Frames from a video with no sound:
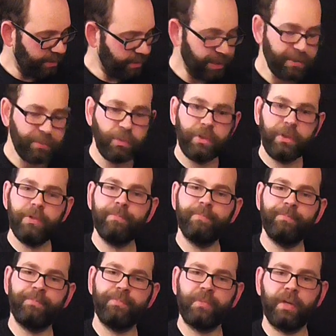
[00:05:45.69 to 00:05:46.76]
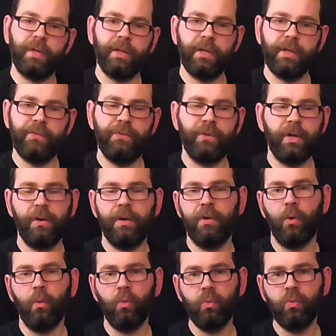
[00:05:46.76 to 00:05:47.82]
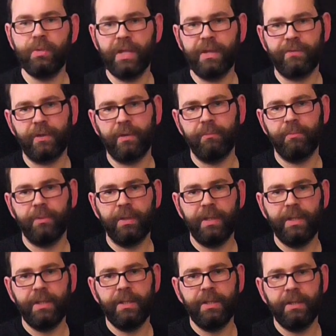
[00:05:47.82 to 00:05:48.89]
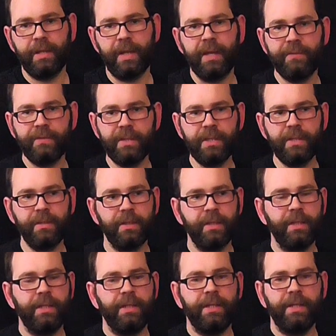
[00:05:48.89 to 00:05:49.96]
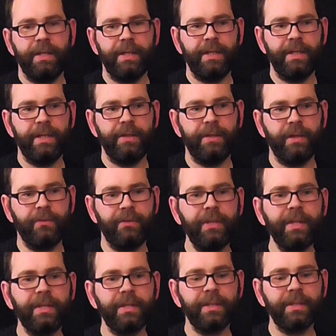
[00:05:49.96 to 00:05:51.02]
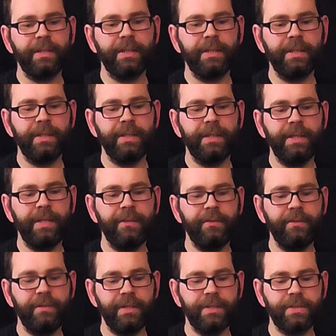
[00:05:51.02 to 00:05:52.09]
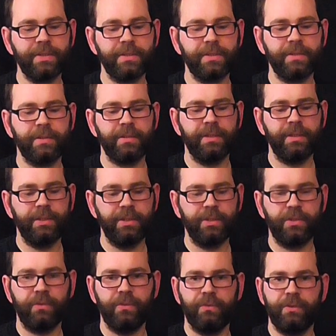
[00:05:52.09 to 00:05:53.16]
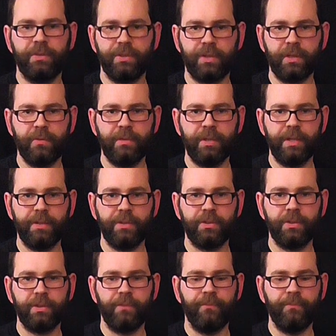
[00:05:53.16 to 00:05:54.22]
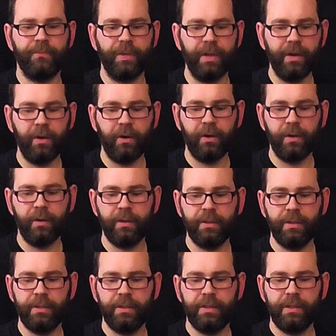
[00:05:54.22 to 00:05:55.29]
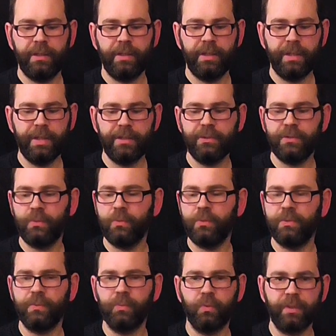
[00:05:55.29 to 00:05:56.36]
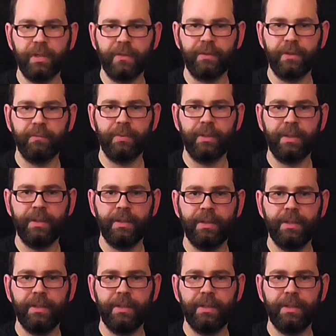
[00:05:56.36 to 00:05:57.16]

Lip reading: That's pretty good. If you're going all Death Company heavy, I think in this edition, this codex, they are leaning towards more Death Company.